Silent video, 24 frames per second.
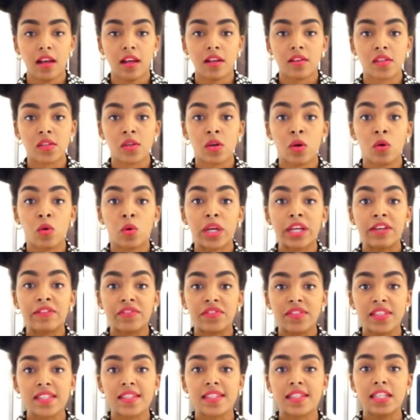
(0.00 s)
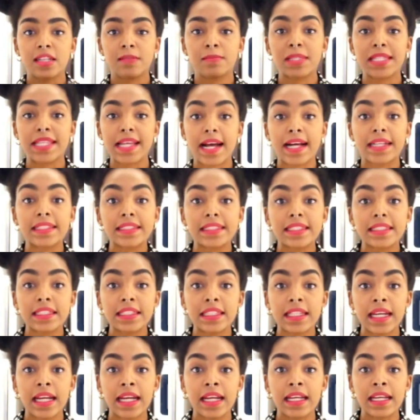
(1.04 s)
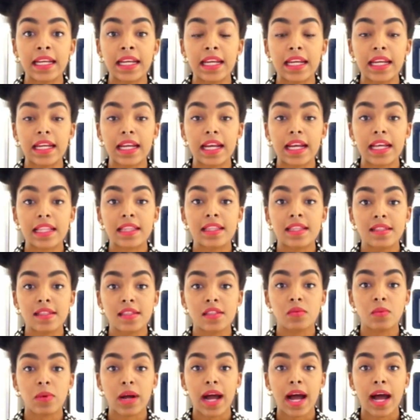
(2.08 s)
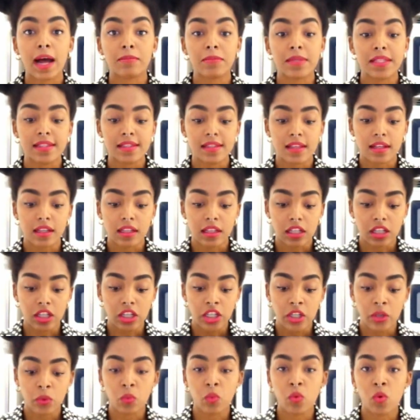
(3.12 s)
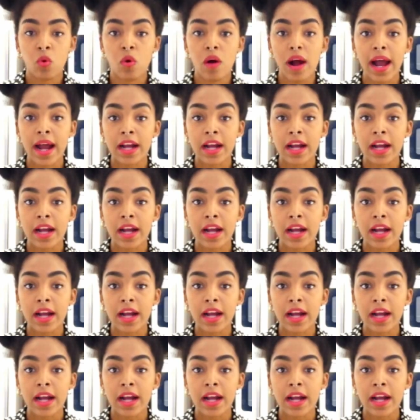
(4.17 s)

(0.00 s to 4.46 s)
So if this keeps escalating, this is what happens. It will